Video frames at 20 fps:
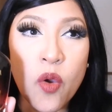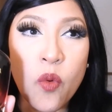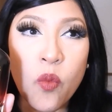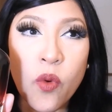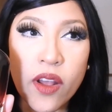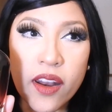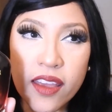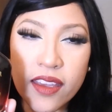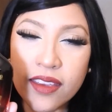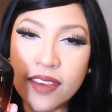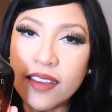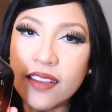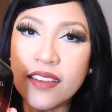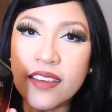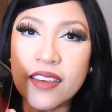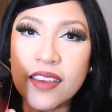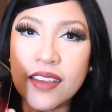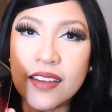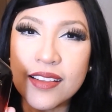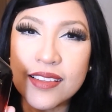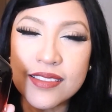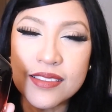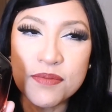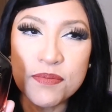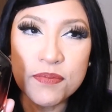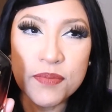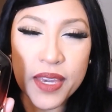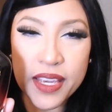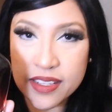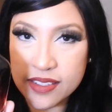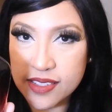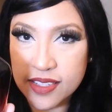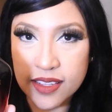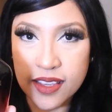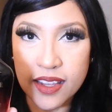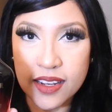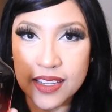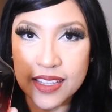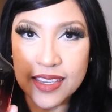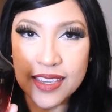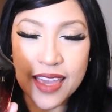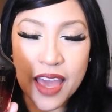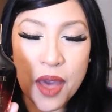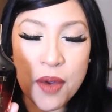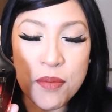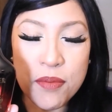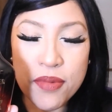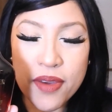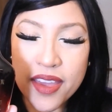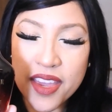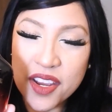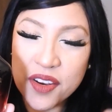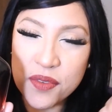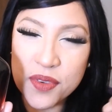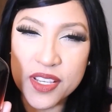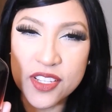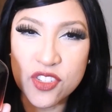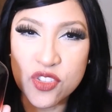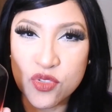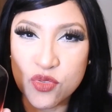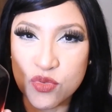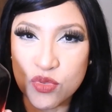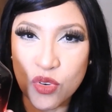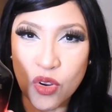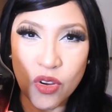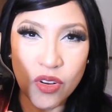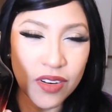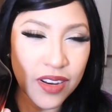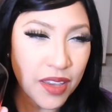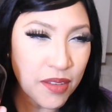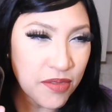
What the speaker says: What I get here is basically a very strong,